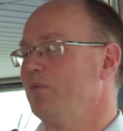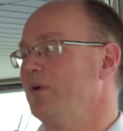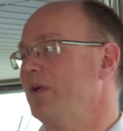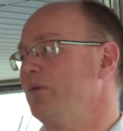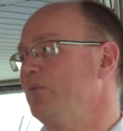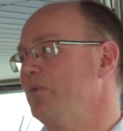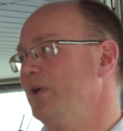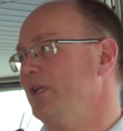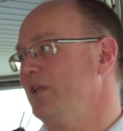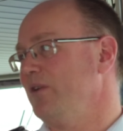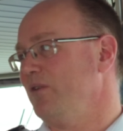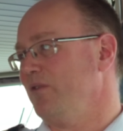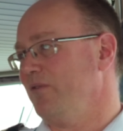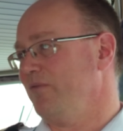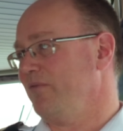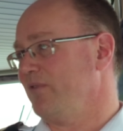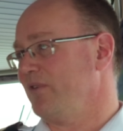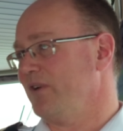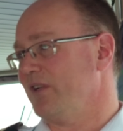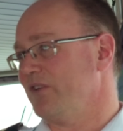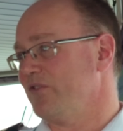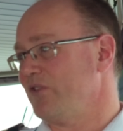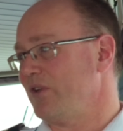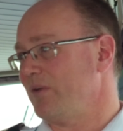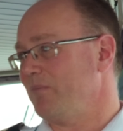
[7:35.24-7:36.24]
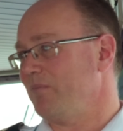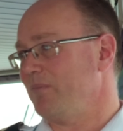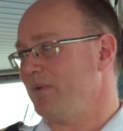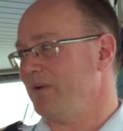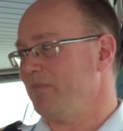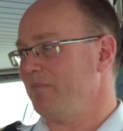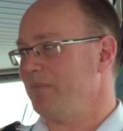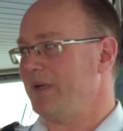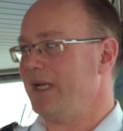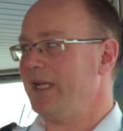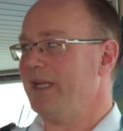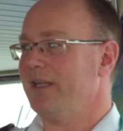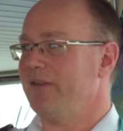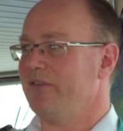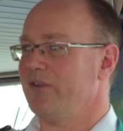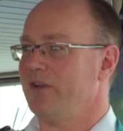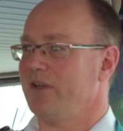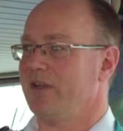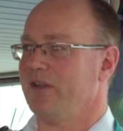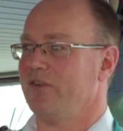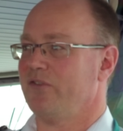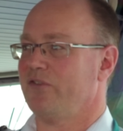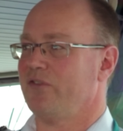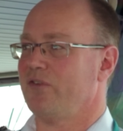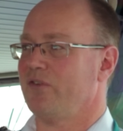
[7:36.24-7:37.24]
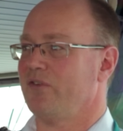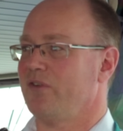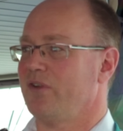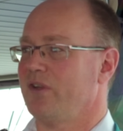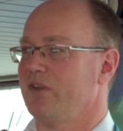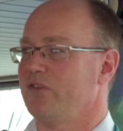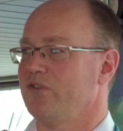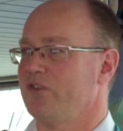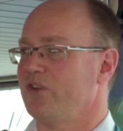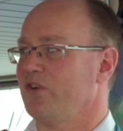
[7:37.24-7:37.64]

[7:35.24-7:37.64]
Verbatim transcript: when we do, for example, maintenance on the